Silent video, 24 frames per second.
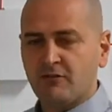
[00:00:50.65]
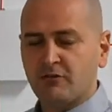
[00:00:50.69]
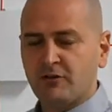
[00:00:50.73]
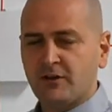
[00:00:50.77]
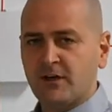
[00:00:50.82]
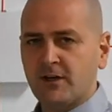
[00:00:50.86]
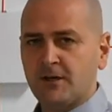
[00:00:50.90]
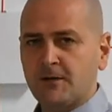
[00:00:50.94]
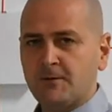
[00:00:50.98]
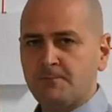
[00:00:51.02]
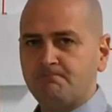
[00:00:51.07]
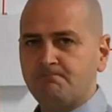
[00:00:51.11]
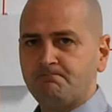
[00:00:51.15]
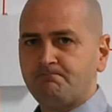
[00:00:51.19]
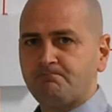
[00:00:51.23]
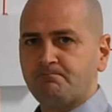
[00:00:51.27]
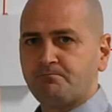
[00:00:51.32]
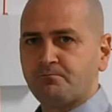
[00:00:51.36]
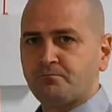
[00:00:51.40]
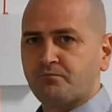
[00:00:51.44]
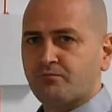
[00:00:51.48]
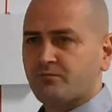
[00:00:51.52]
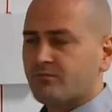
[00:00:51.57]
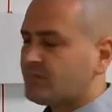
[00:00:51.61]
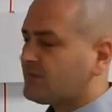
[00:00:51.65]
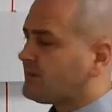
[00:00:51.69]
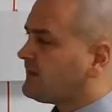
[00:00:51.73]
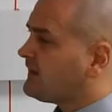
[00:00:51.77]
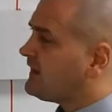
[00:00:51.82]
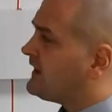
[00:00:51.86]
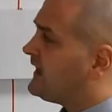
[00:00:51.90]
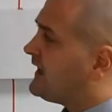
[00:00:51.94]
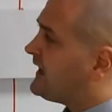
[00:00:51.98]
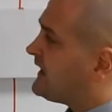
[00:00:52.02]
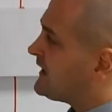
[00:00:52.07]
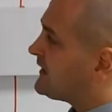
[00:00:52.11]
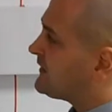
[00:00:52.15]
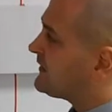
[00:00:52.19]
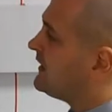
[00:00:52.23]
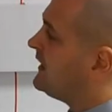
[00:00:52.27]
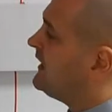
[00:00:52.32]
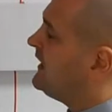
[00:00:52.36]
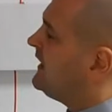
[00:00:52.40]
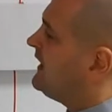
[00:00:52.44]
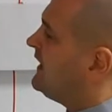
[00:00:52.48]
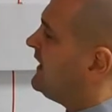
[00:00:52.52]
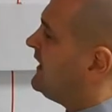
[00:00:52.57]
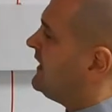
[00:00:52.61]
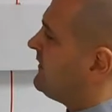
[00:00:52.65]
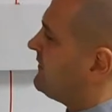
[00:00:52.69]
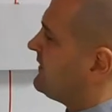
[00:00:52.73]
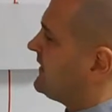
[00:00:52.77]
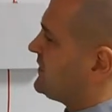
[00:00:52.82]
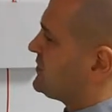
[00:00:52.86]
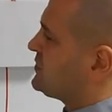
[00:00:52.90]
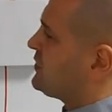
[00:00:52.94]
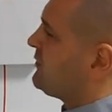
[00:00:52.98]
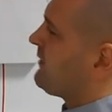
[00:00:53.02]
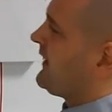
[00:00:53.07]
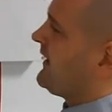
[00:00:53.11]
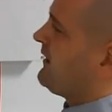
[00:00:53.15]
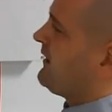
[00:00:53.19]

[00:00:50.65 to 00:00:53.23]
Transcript: here. And they should be